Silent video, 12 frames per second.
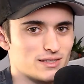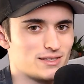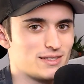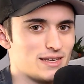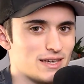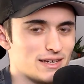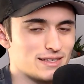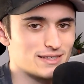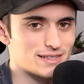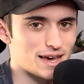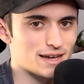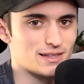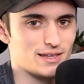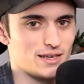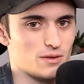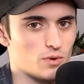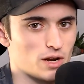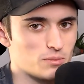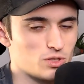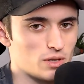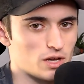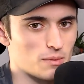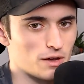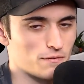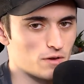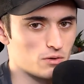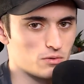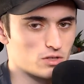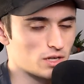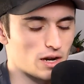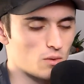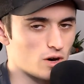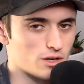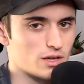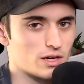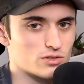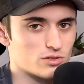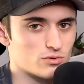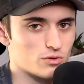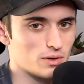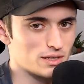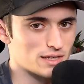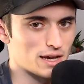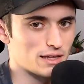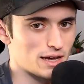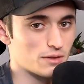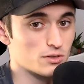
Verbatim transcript: see exactly what I'm doing on my phone to kind of walk you guys through exactly how this